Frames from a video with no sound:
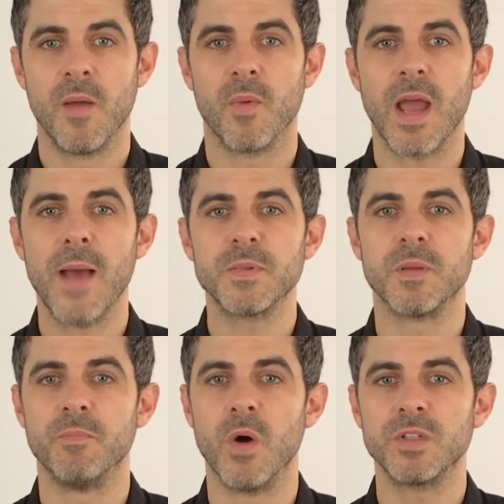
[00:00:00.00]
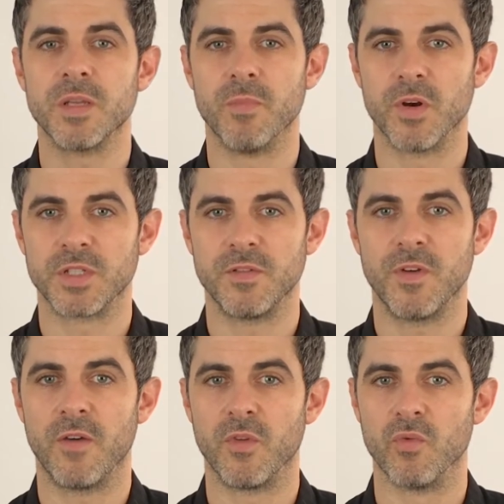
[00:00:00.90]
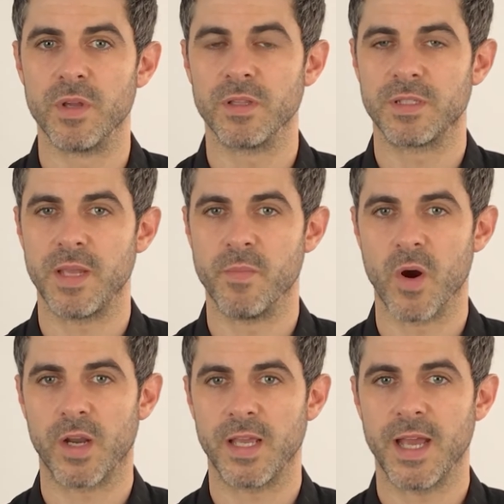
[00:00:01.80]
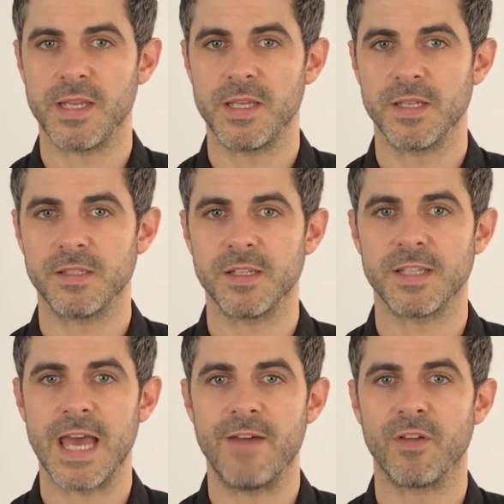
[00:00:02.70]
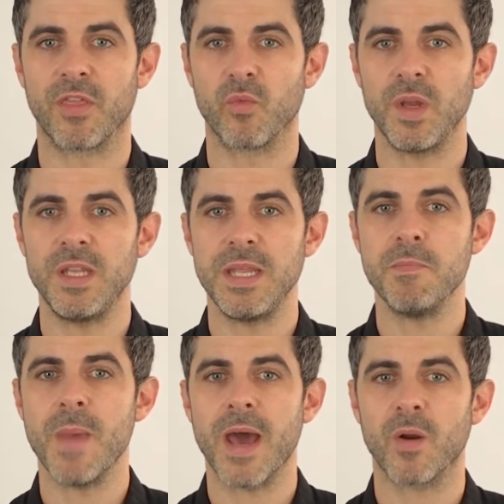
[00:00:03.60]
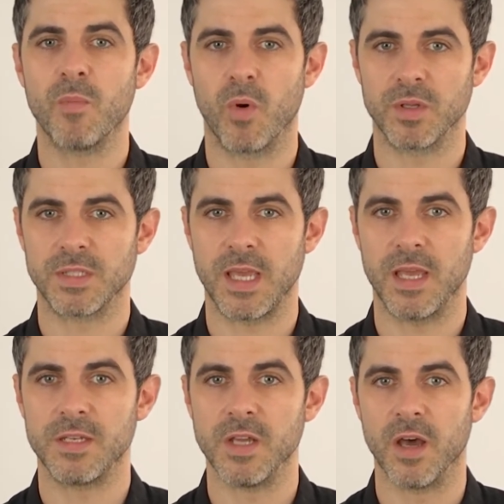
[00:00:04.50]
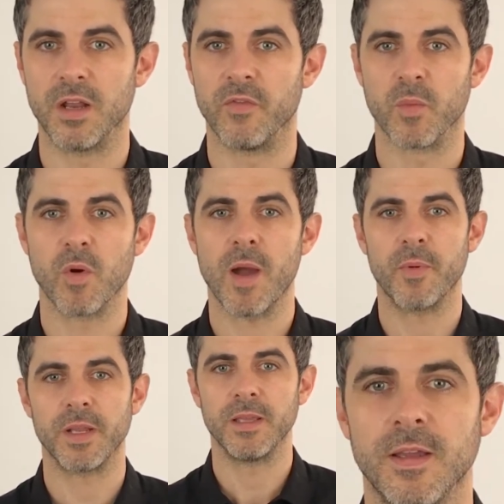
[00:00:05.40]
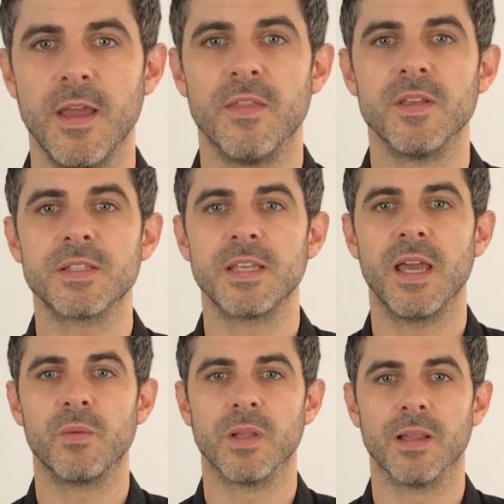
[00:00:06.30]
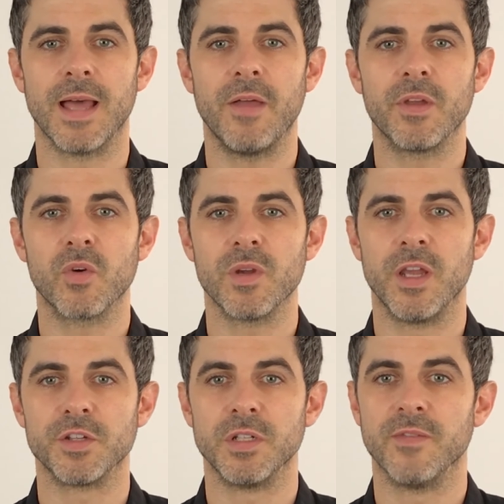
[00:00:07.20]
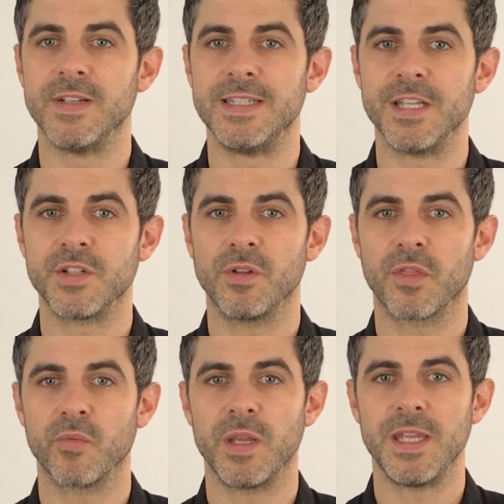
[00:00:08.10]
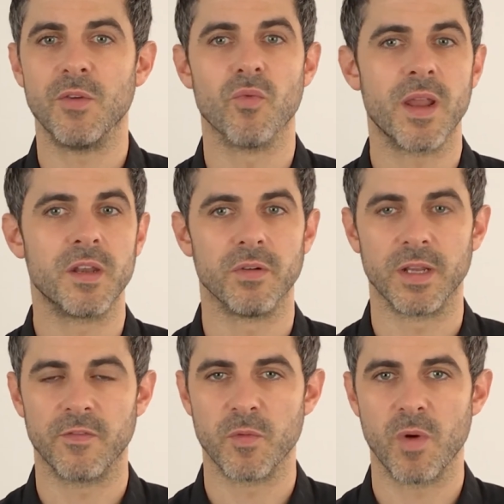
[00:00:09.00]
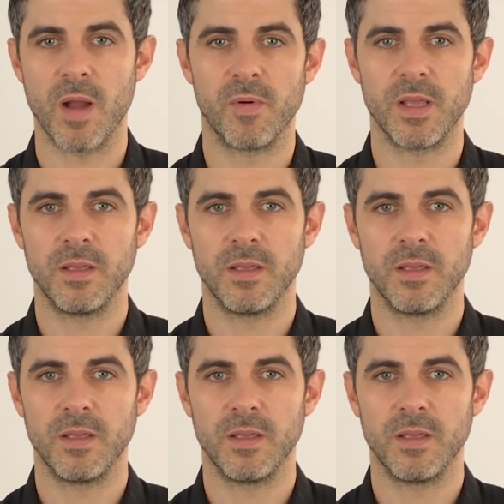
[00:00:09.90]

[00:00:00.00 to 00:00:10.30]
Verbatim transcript: Perhaps the most immersive of the real estate marketing ideas is to have a 3D Matterport scan done of the property. This scan will allow the creation of a digital 3D rendering of the property.